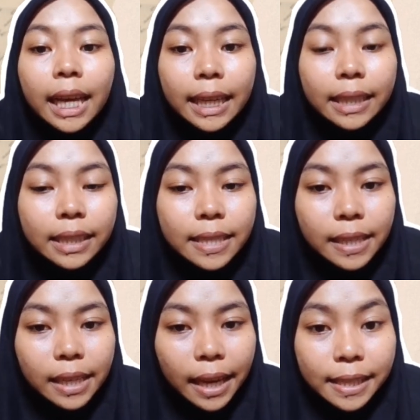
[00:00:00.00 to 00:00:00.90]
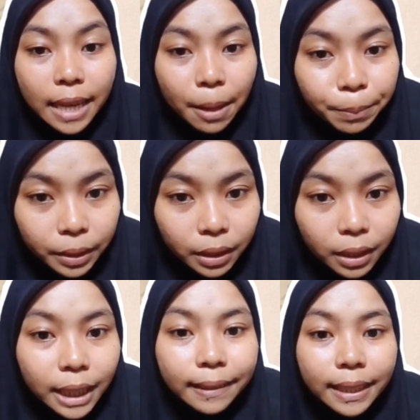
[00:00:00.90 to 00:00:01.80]
In this example,
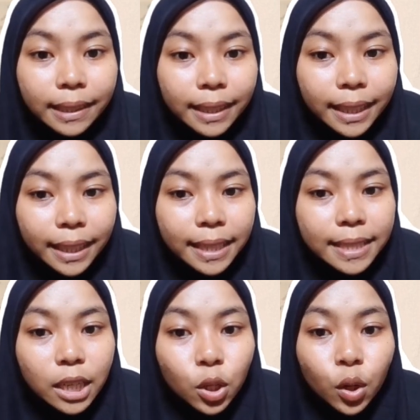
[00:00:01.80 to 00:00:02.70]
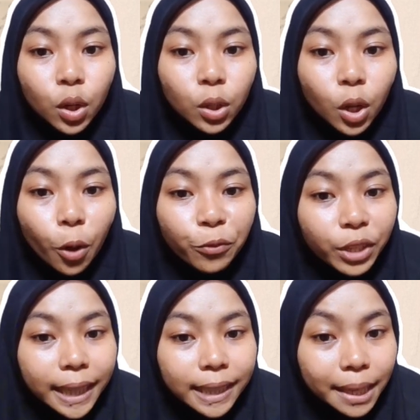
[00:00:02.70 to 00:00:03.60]
Titi is the goal
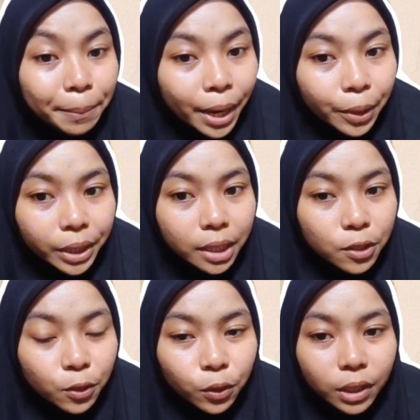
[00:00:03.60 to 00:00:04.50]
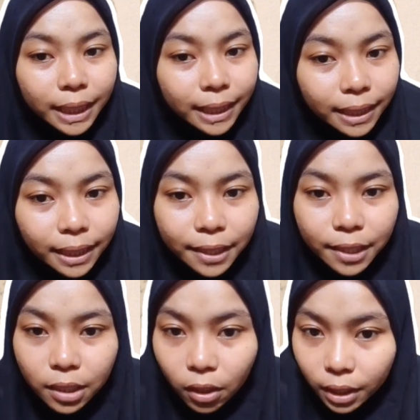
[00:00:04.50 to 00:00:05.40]
of getting married, so Titi
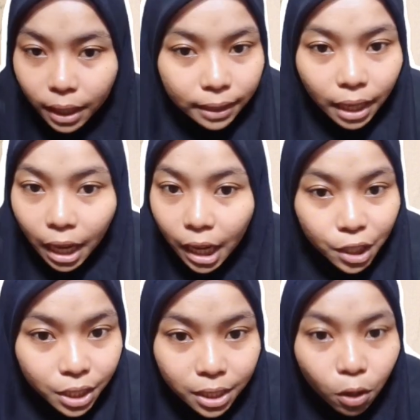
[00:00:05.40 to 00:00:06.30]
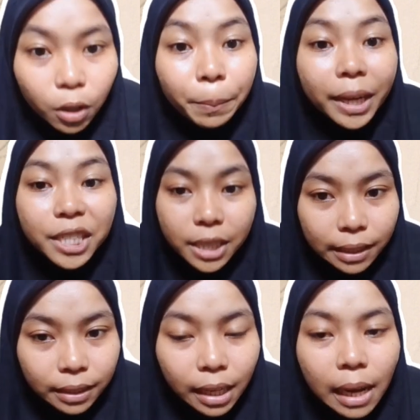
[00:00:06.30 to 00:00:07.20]
is not an agent or
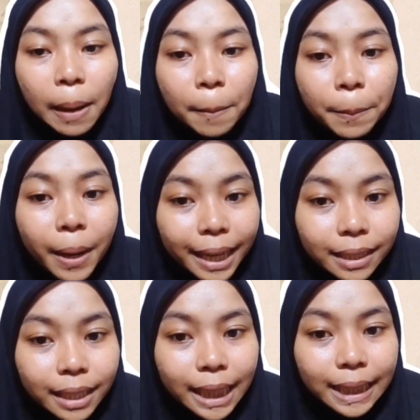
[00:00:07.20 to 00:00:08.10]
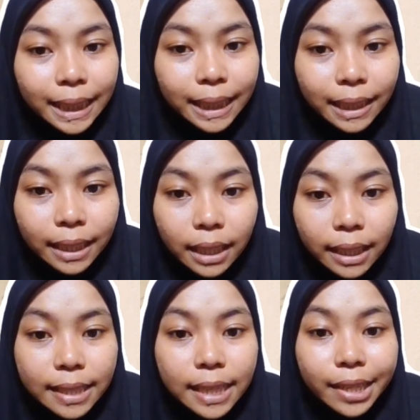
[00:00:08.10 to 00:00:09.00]
patient, but Titi
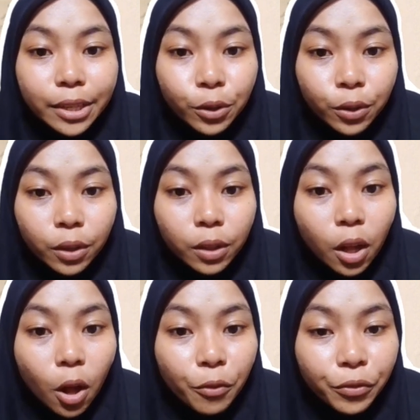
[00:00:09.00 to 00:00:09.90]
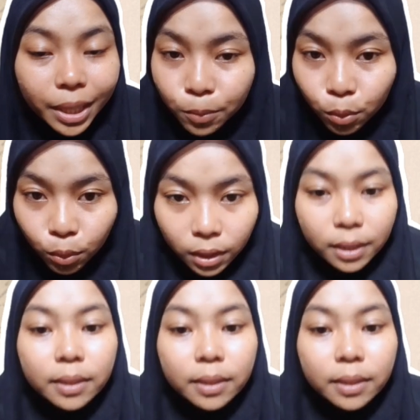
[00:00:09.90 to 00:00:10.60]
is the goal of Ibu.